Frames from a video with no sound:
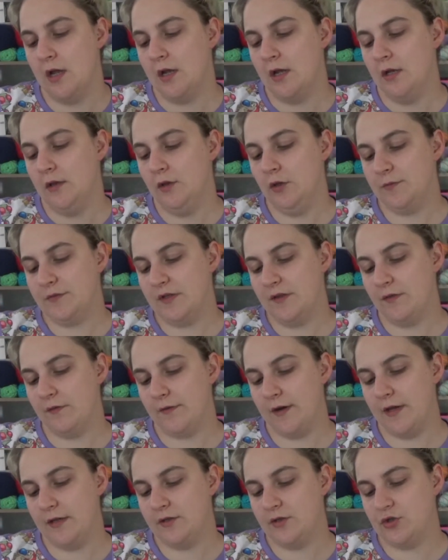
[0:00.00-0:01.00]
Loops and
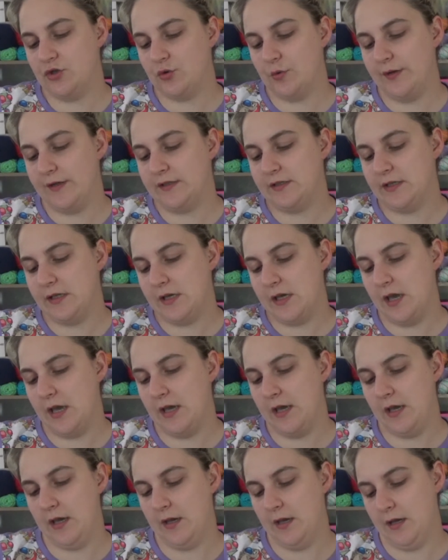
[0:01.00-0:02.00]
Threads Joy
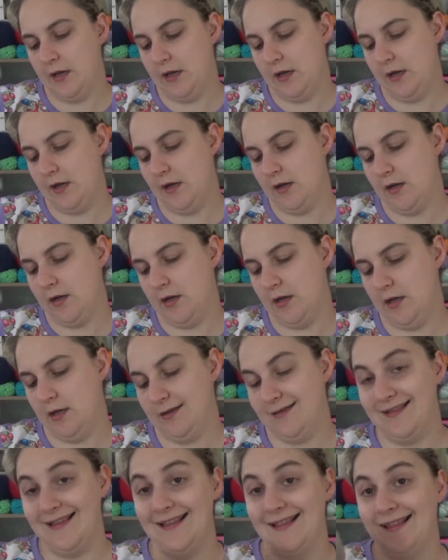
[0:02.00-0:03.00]
DK in
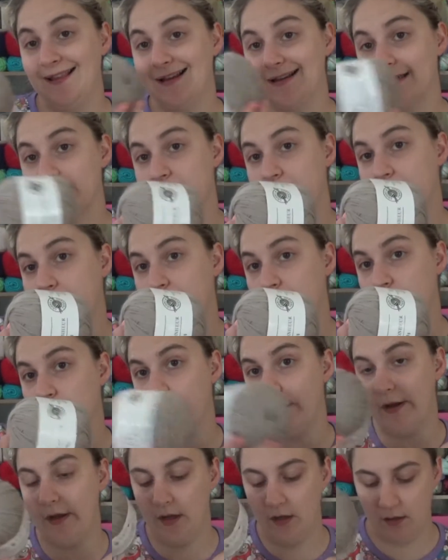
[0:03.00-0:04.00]
the Latte
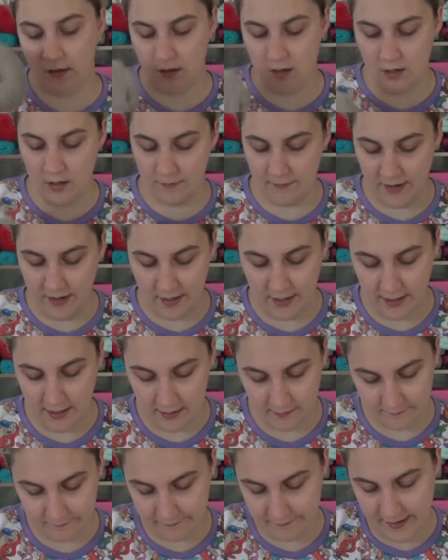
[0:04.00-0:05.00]
colorway.
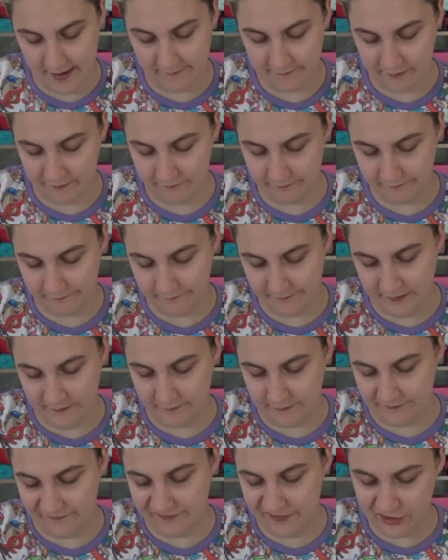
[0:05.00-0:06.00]
I haven't
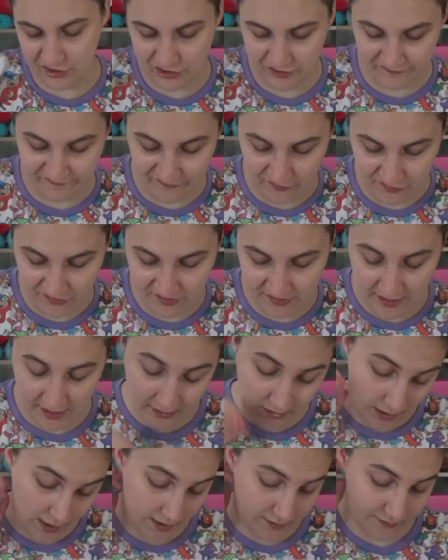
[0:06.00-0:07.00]
even finished the first skein
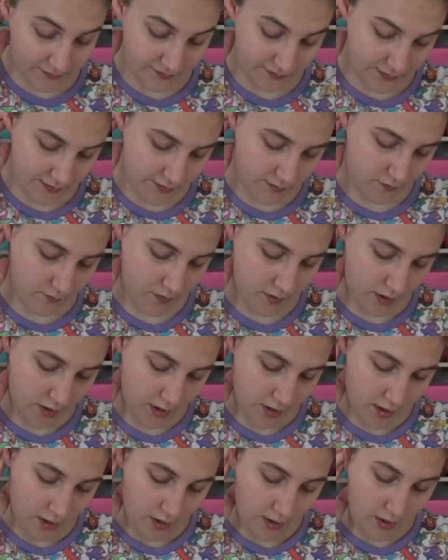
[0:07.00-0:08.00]
yet, so
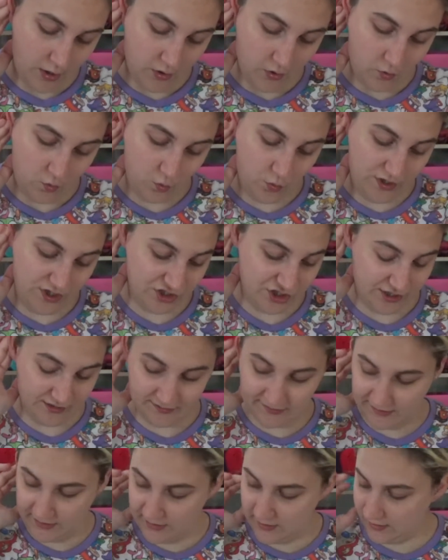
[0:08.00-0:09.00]
we shall
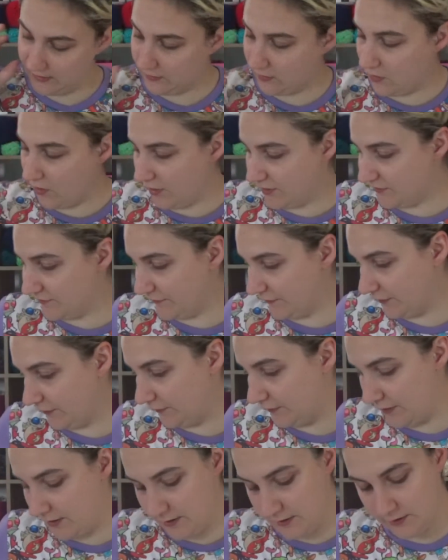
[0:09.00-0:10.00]
see. It calls
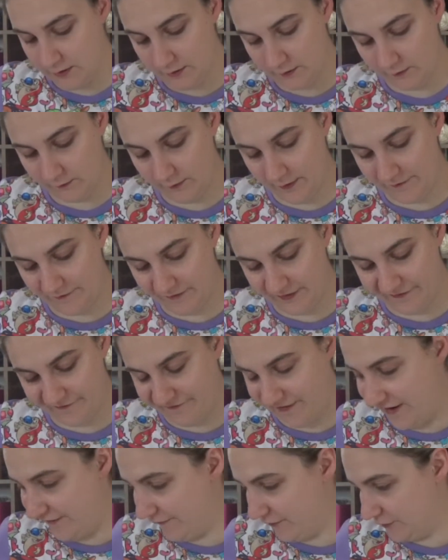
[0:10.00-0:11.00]
for roughly
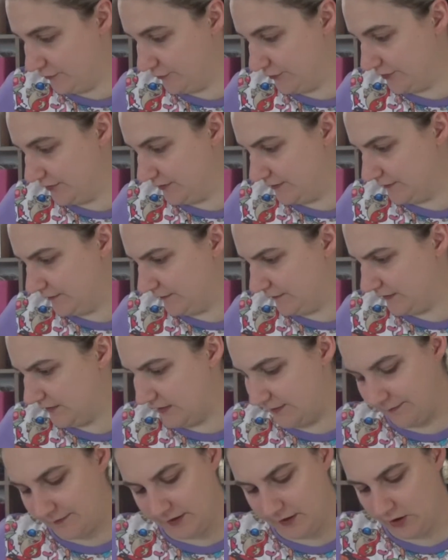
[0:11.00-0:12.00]
500
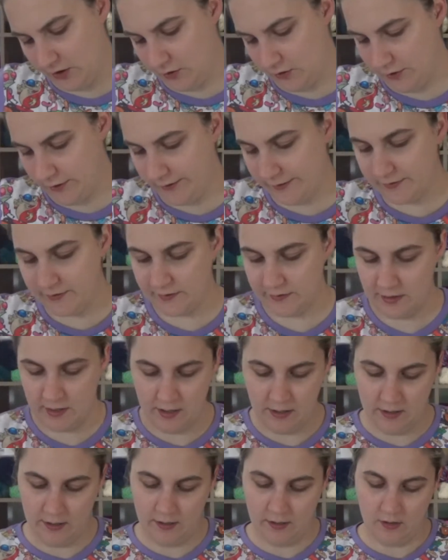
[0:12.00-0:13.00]
something yards,
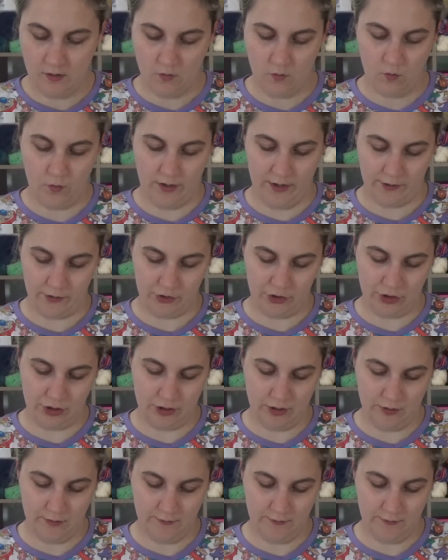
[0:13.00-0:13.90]
which